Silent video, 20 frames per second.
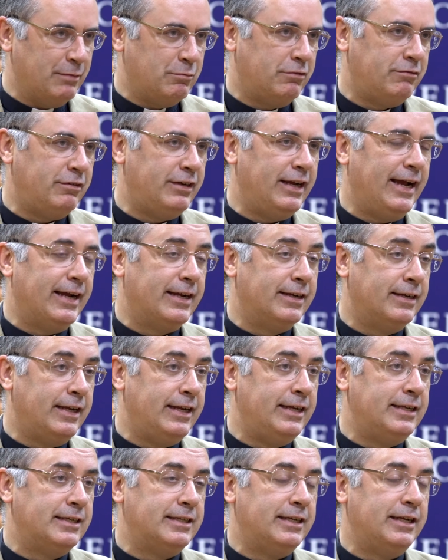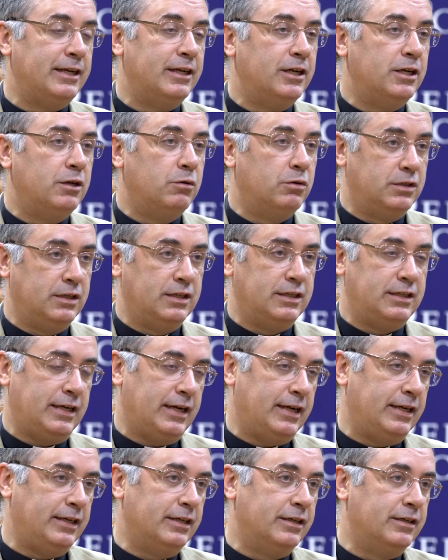Maria Agnesi was an
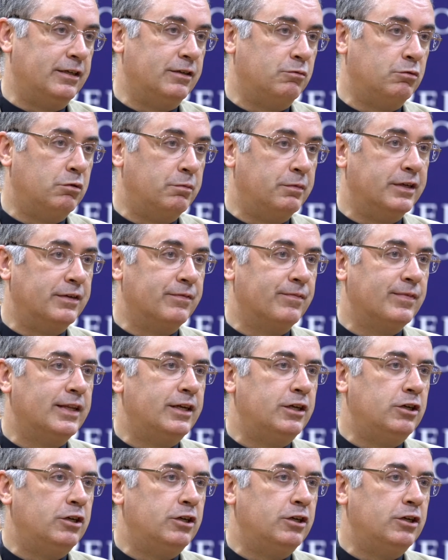Italian woman